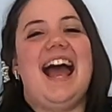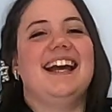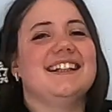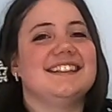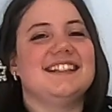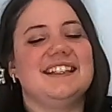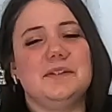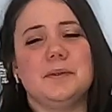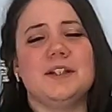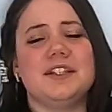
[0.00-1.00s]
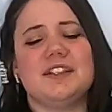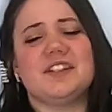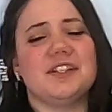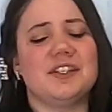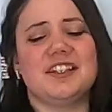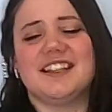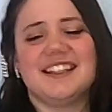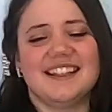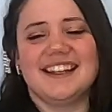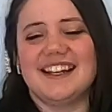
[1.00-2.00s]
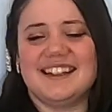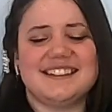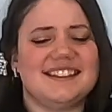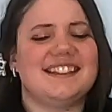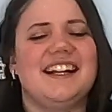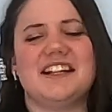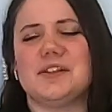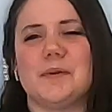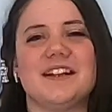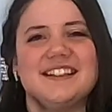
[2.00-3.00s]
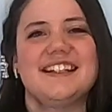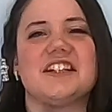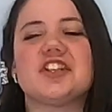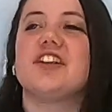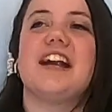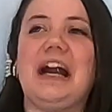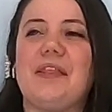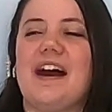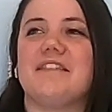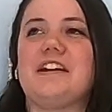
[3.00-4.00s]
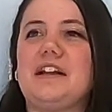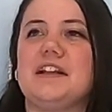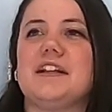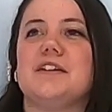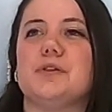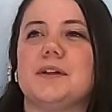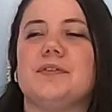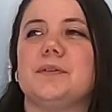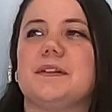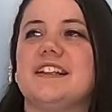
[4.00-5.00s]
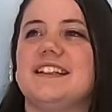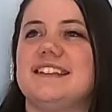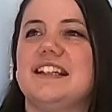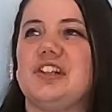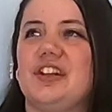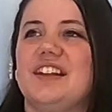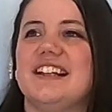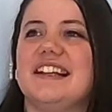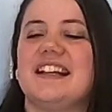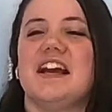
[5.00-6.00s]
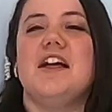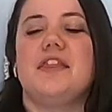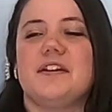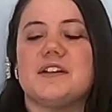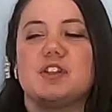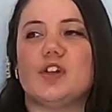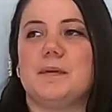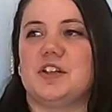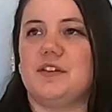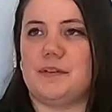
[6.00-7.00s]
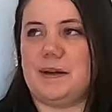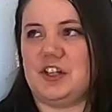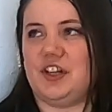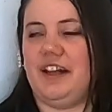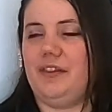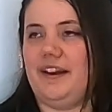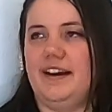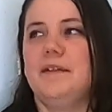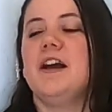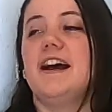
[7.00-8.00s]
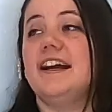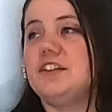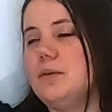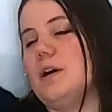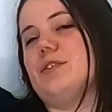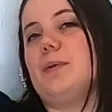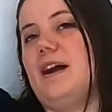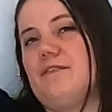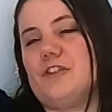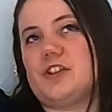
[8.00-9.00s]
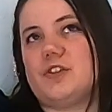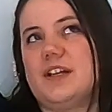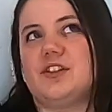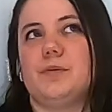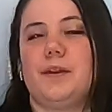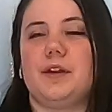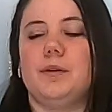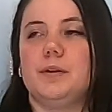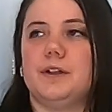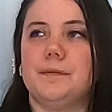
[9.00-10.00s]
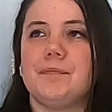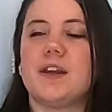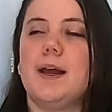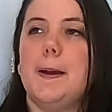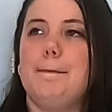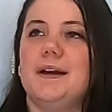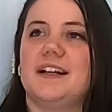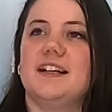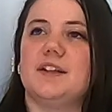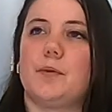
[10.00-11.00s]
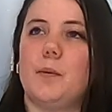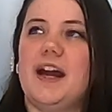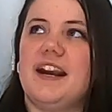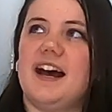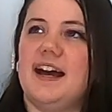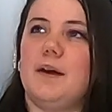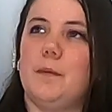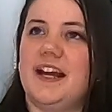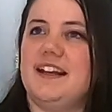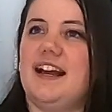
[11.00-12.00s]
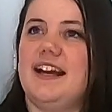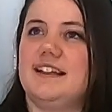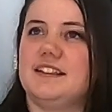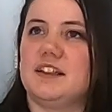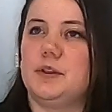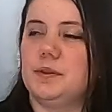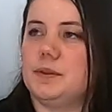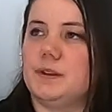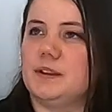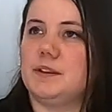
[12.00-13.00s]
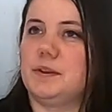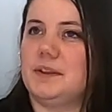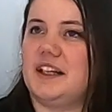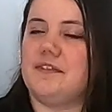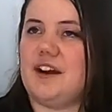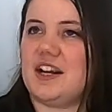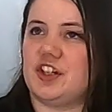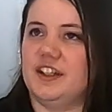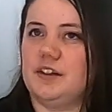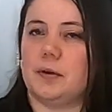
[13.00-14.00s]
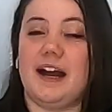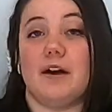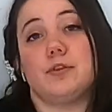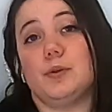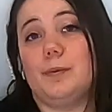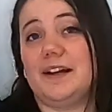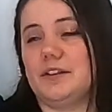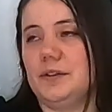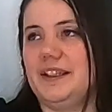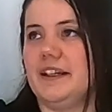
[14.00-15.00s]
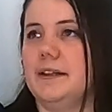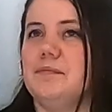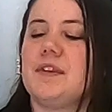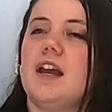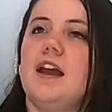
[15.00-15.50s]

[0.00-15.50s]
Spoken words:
And it was as I said, I just wanted to like share that really like joyful realization that like there is so much information out there. I do also have frustration with Google because when I went and Googled Lolita fashion or how to wear Lolita,